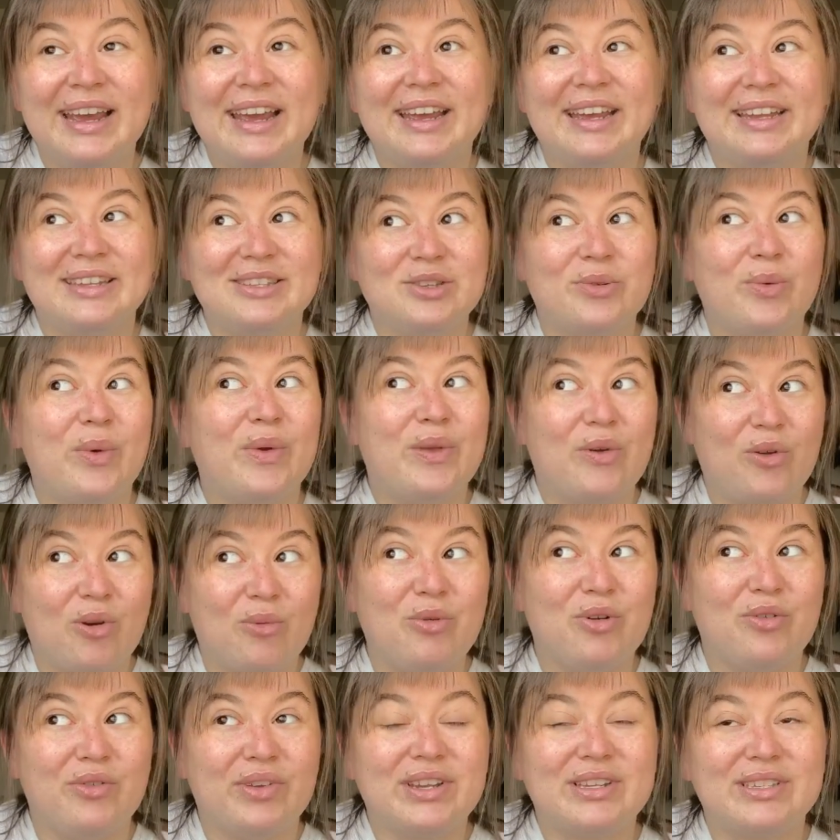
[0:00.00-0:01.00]
And so when they were
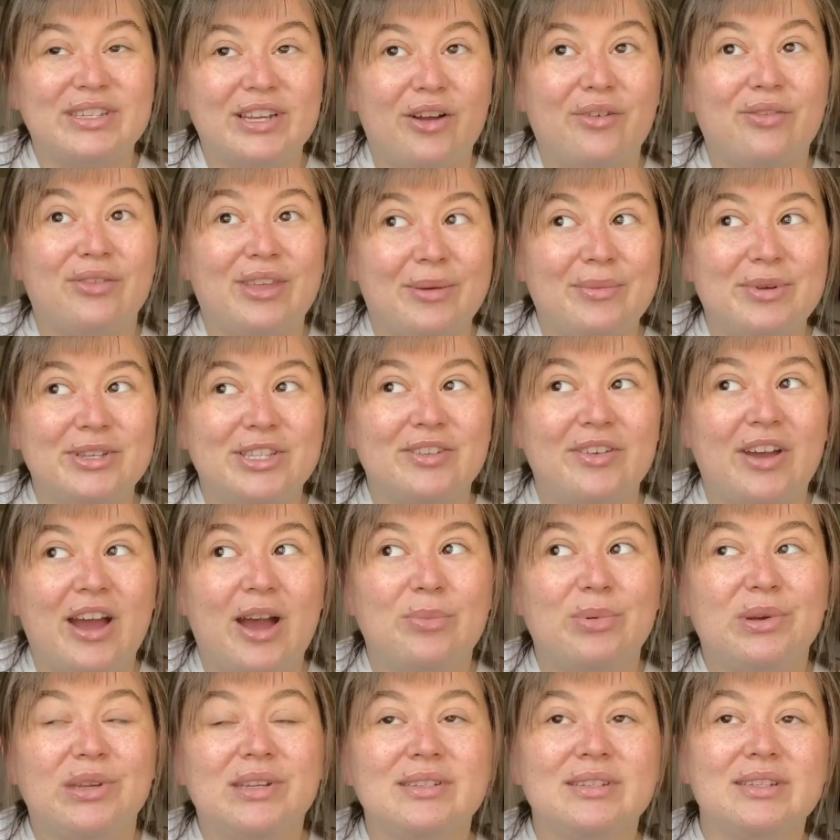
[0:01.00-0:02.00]
moving stuff, that must have
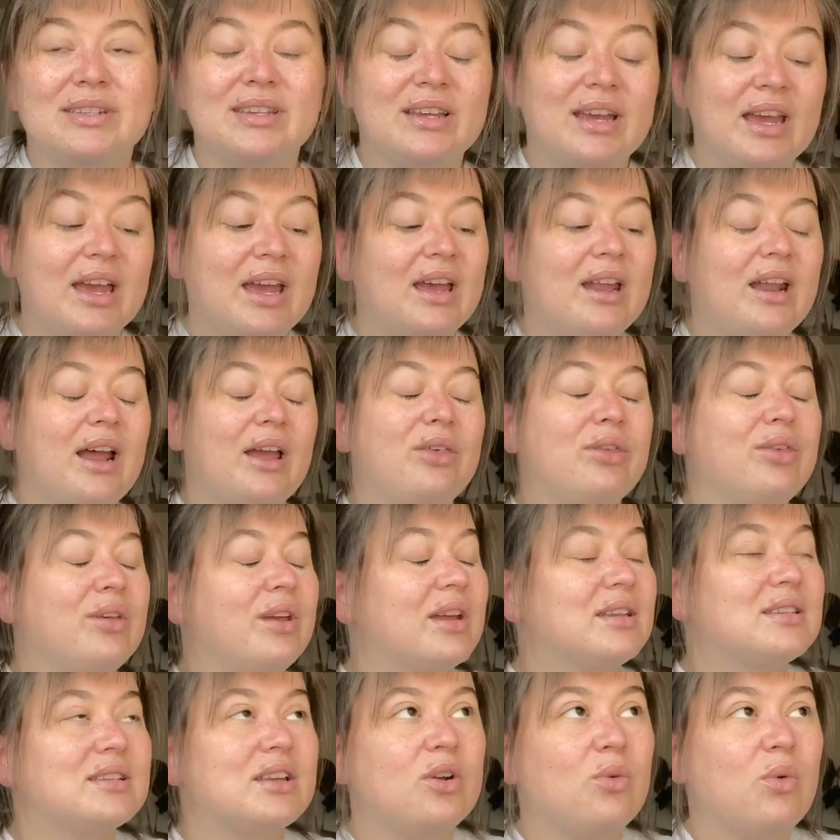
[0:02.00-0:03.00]
happened. And I think
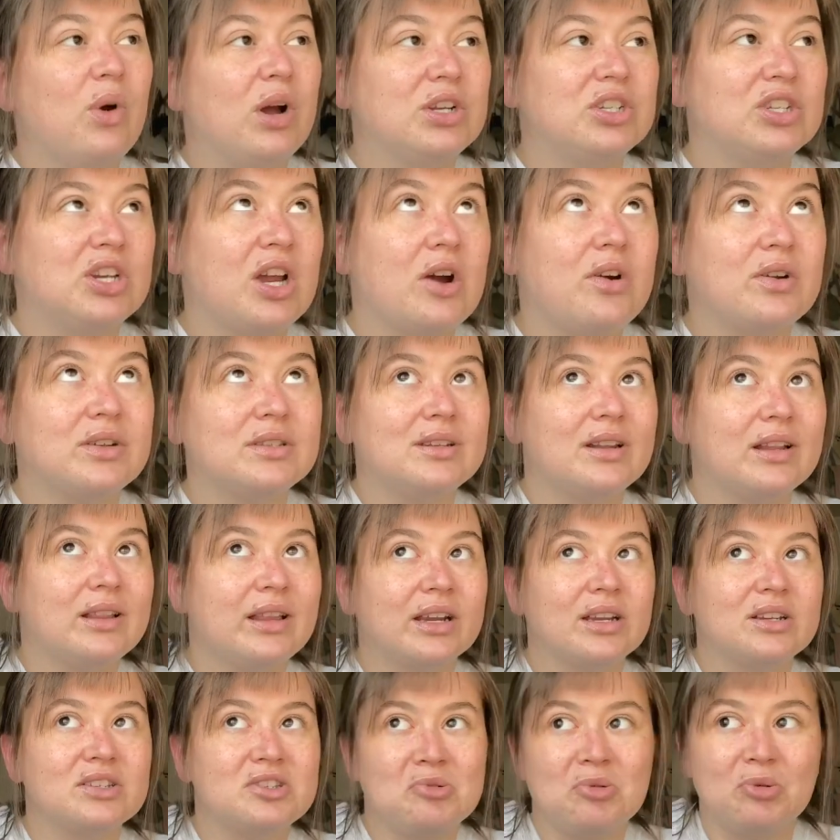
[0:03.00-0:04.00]
it's gonna wash out. It's not
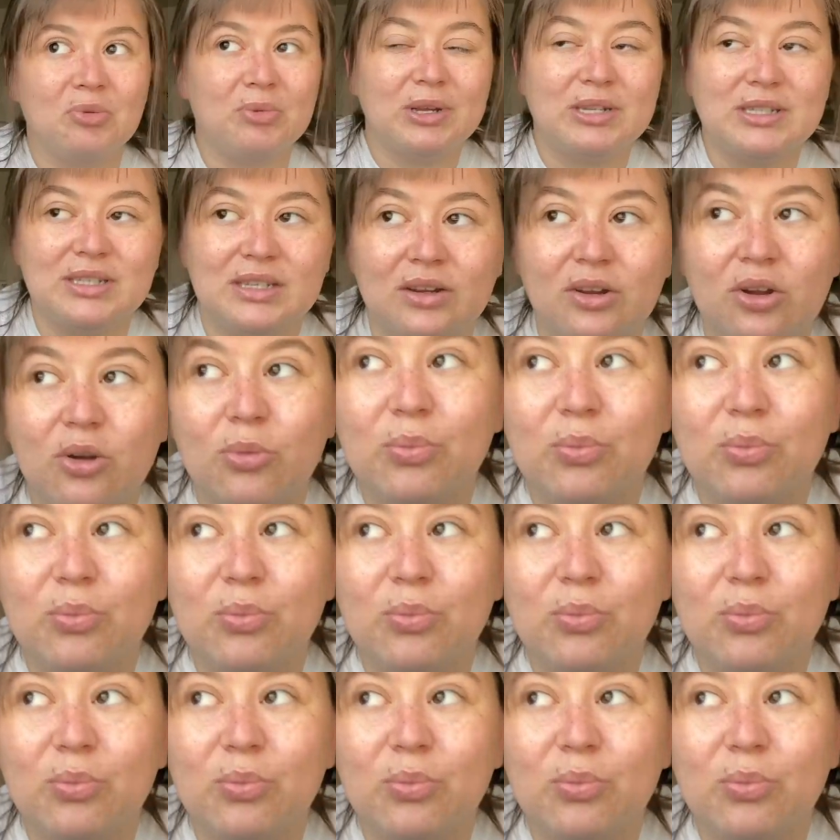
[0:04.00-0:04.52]
like a super big deal,